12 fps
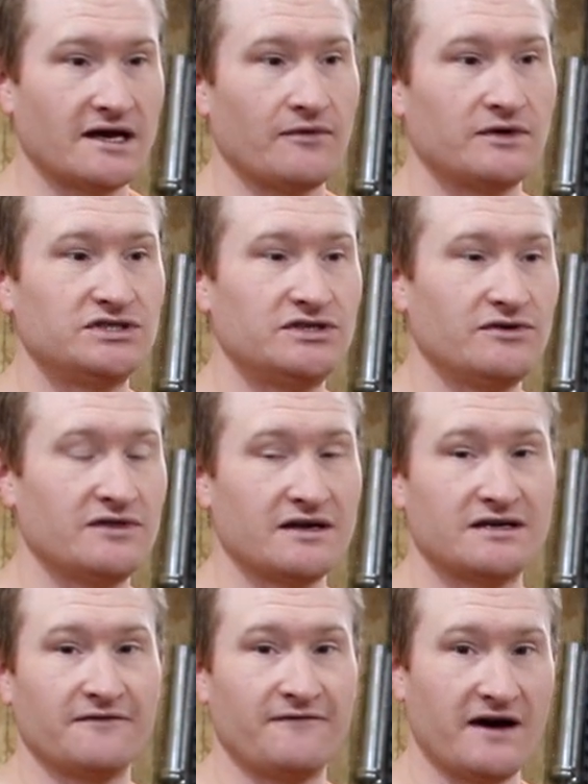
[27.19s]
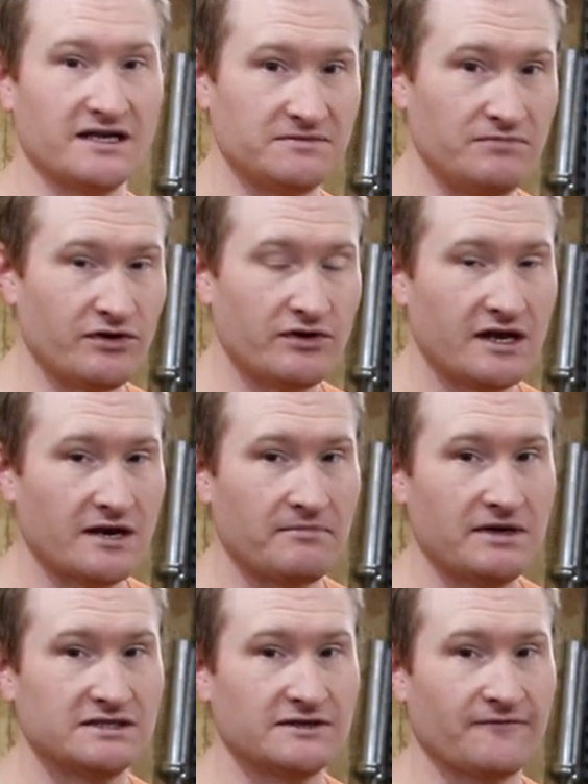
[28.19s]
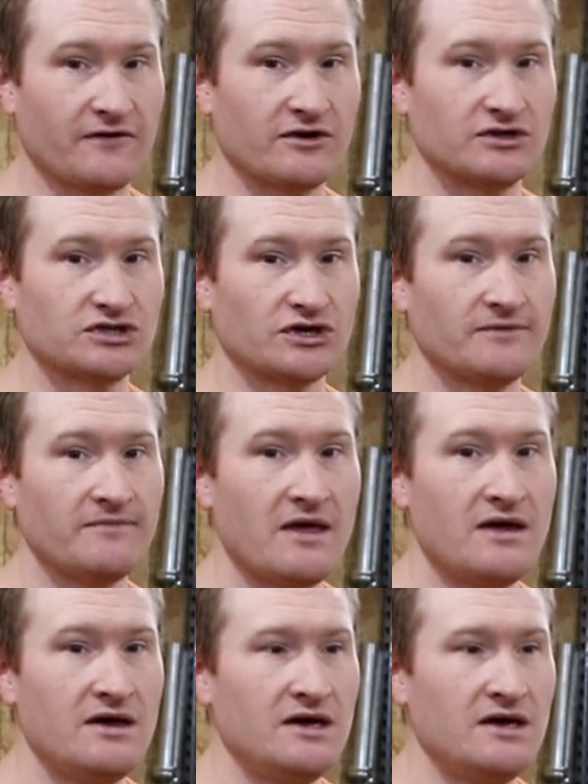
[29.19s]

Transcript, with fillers: uh, what you think defines beauty in a piece of furniture,